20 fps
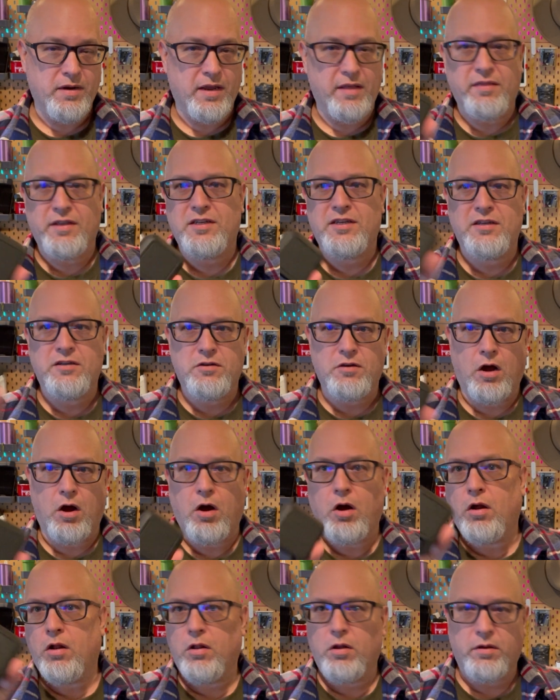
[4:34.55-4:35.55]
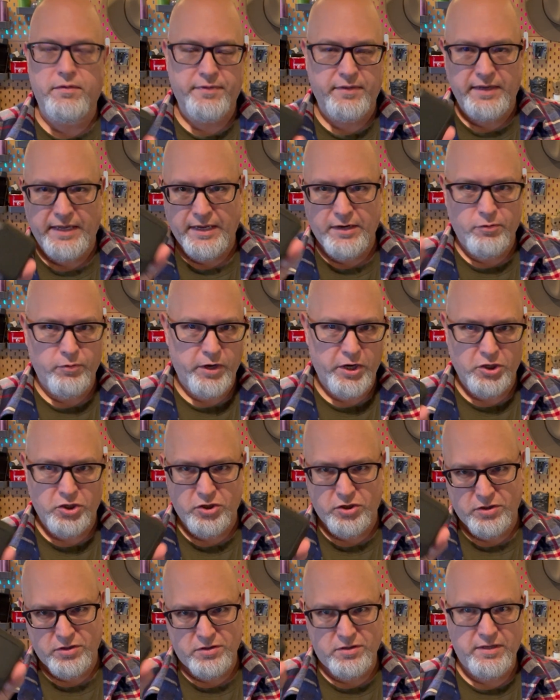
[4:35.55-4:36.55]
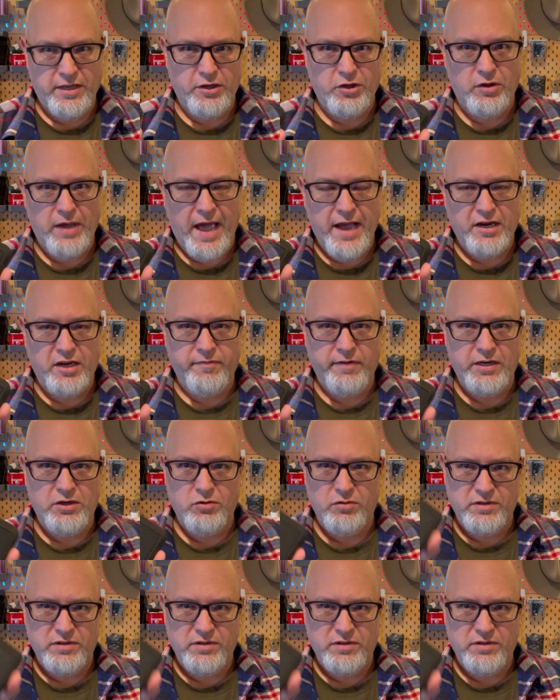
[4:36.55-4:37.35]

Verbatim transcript: And this is all the inReaches that you activate to.